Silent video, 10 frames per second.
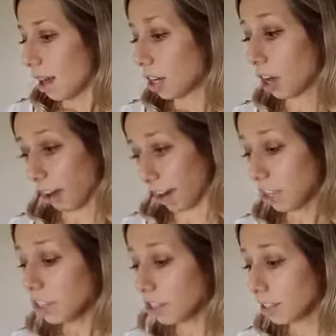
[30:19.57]

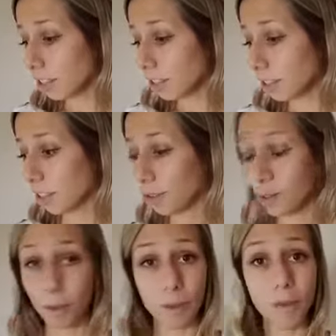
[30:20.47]
Courage.
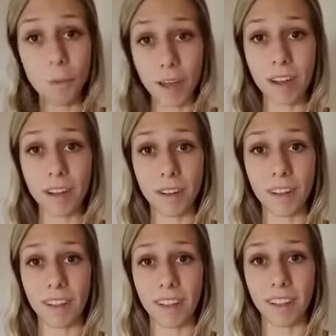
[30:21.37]
So you
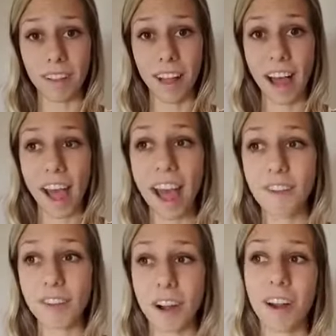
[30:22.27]
will
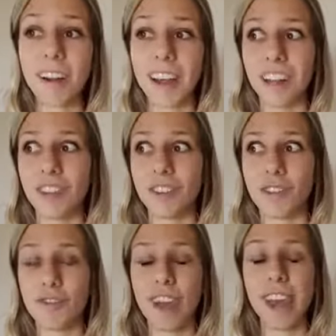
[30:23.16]
have the courage
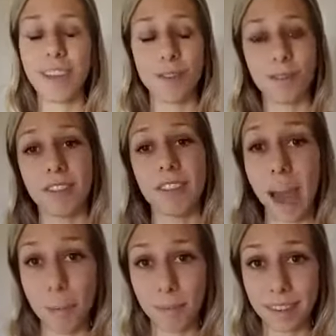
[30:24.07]
to take those
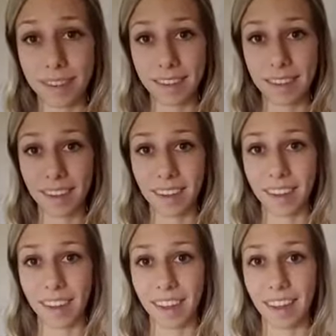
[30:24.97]
steps
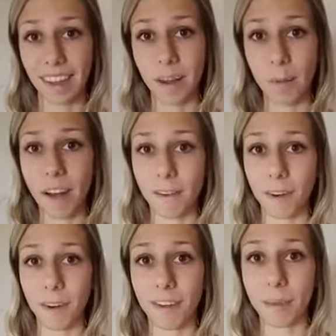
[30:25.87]

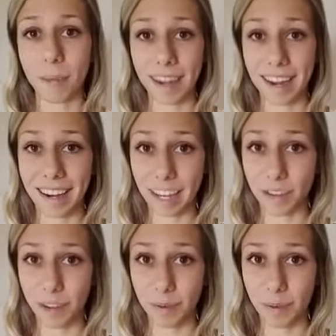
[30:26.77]
whenever something
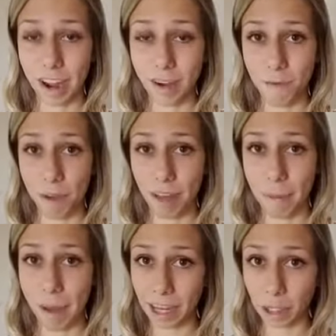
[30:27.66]
ignites you and you feel
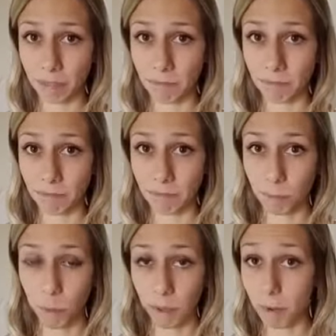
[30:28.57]
that passion.
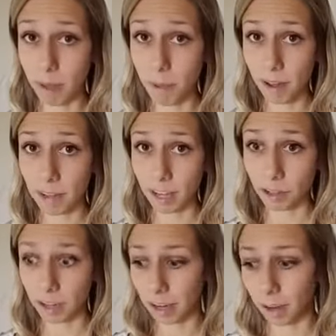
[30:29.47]
Whether it be a bonsai
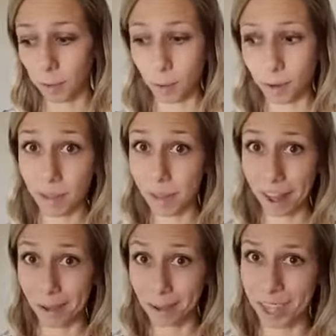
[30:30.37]
tree or something
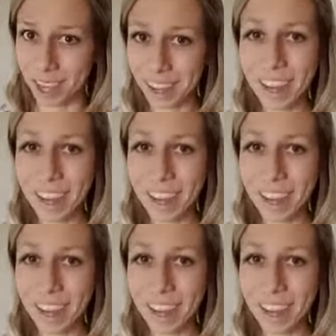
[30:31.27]
else,